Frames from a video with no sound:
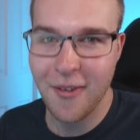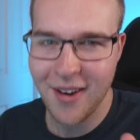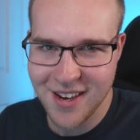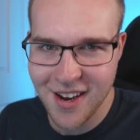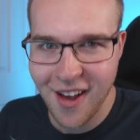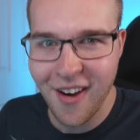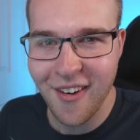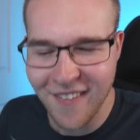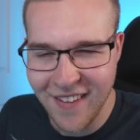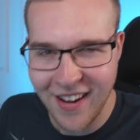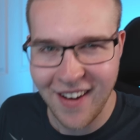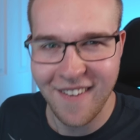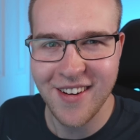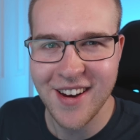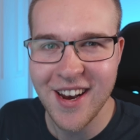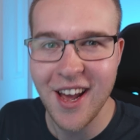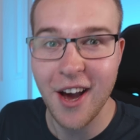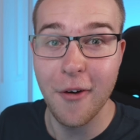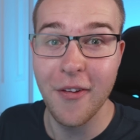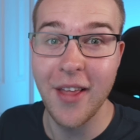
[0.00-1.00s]
I
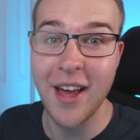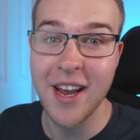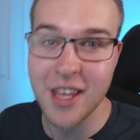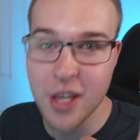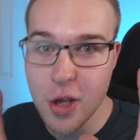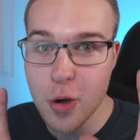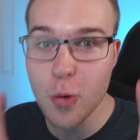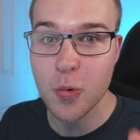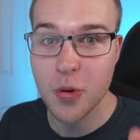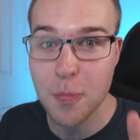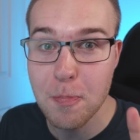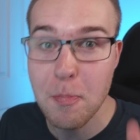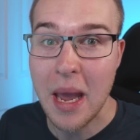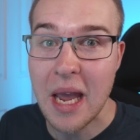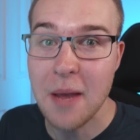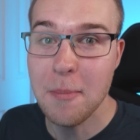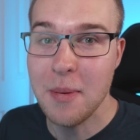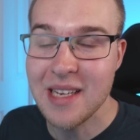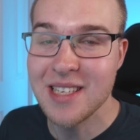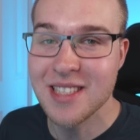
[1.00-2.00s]
know, like you
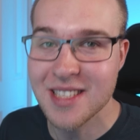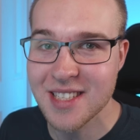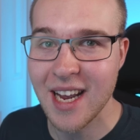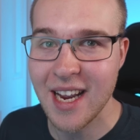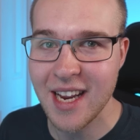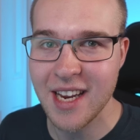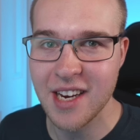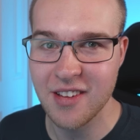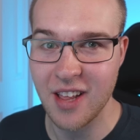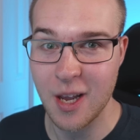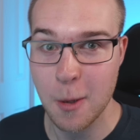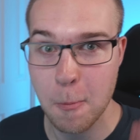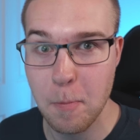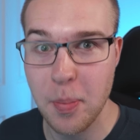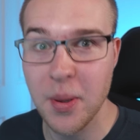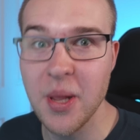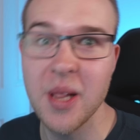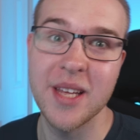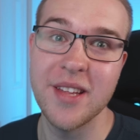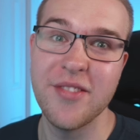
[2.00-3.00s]
may be saying like,
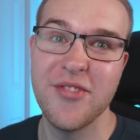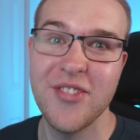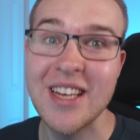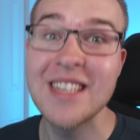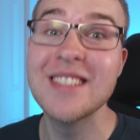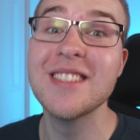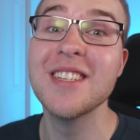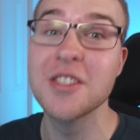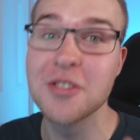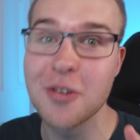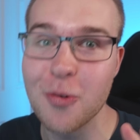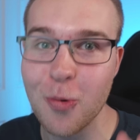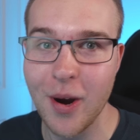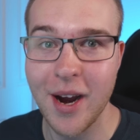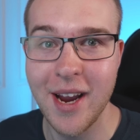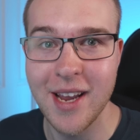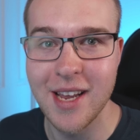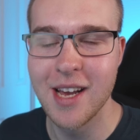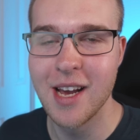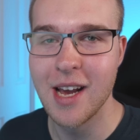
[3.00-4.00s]
Billy, this is
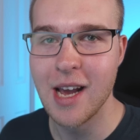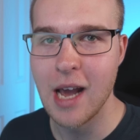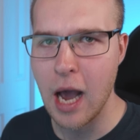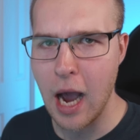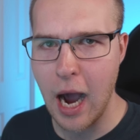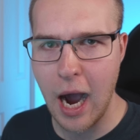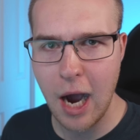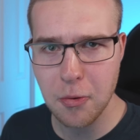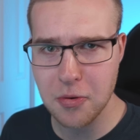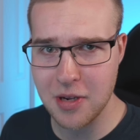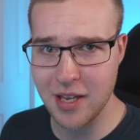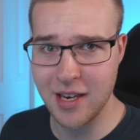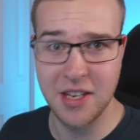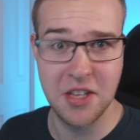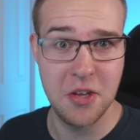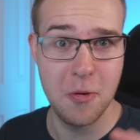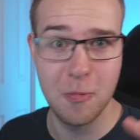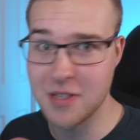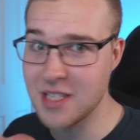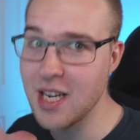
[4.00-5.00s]
great. How could
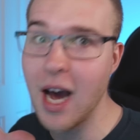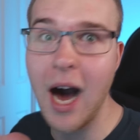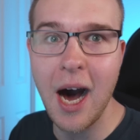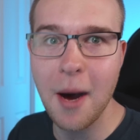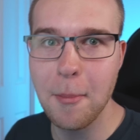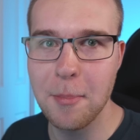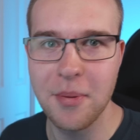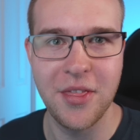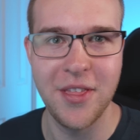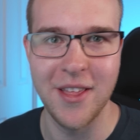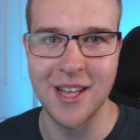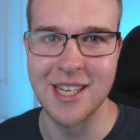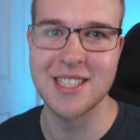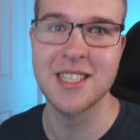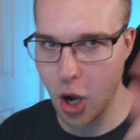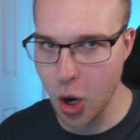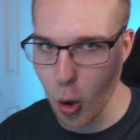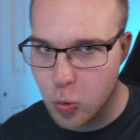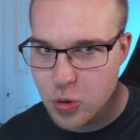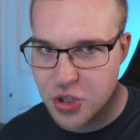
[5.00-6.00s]
you top
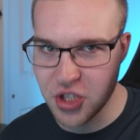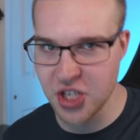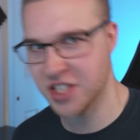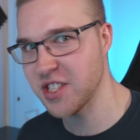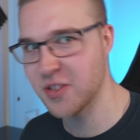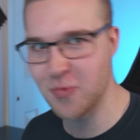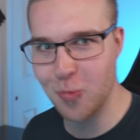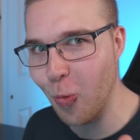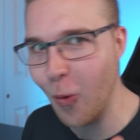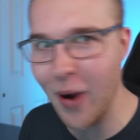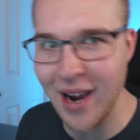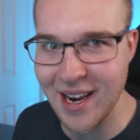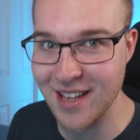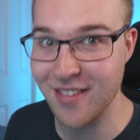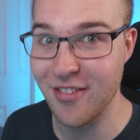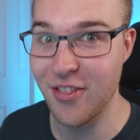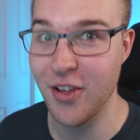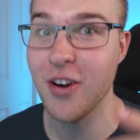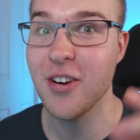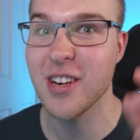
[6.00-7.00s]
this? Oh, just
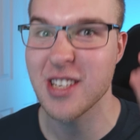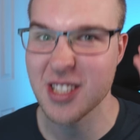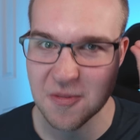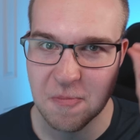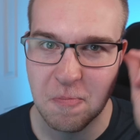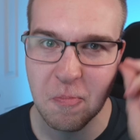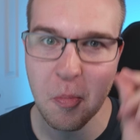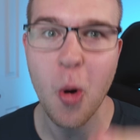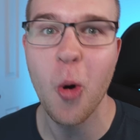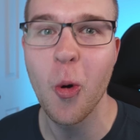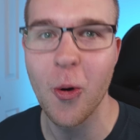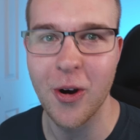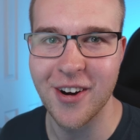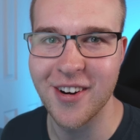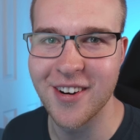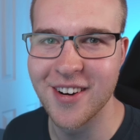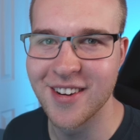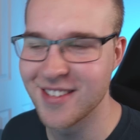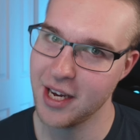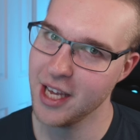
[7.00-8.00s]
wait, there is
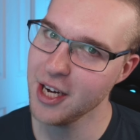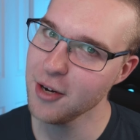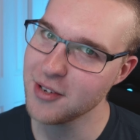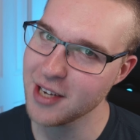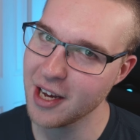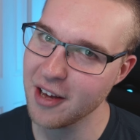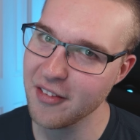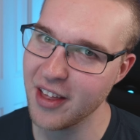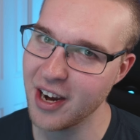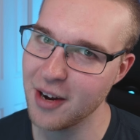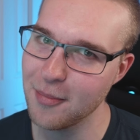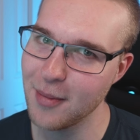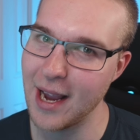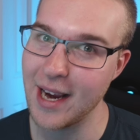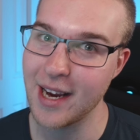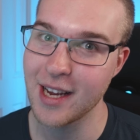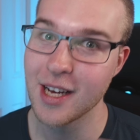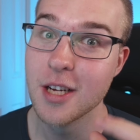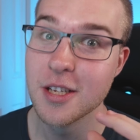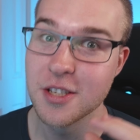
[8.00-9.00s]
more. Can you tell that I'm
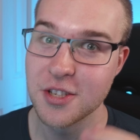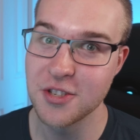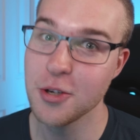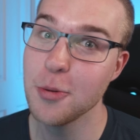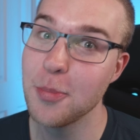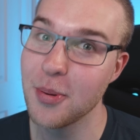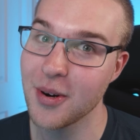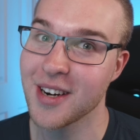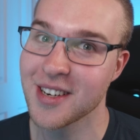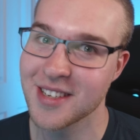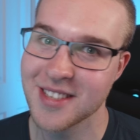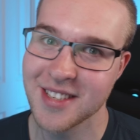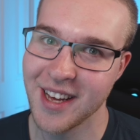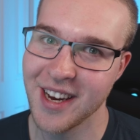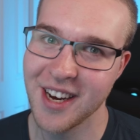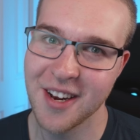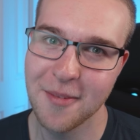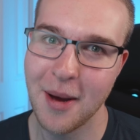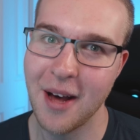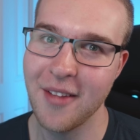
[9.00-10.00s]
like super
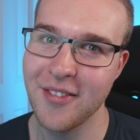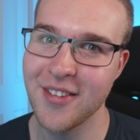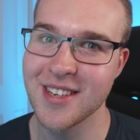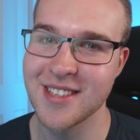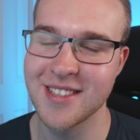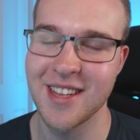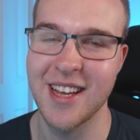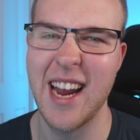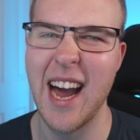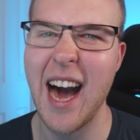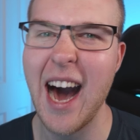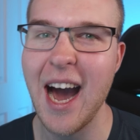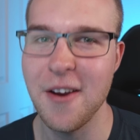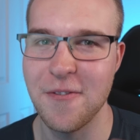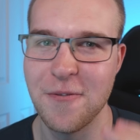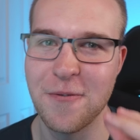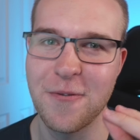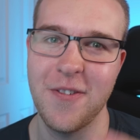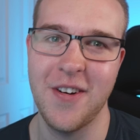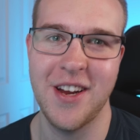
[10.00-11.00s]
excited about this? Like I
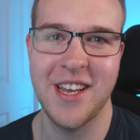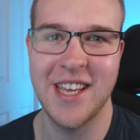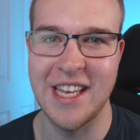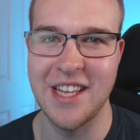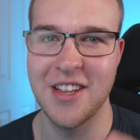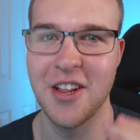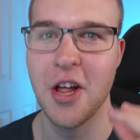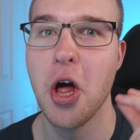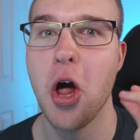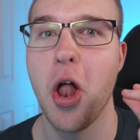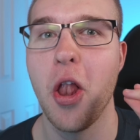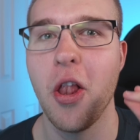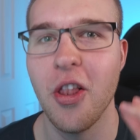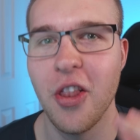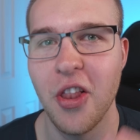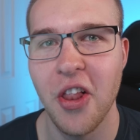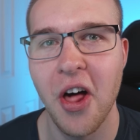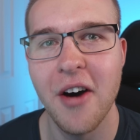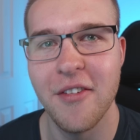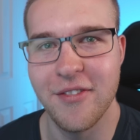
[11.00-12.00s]
freaking
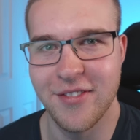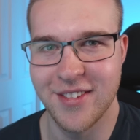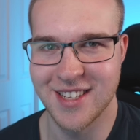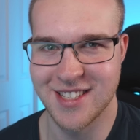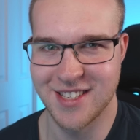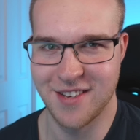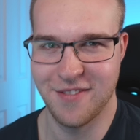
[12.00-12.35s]
love this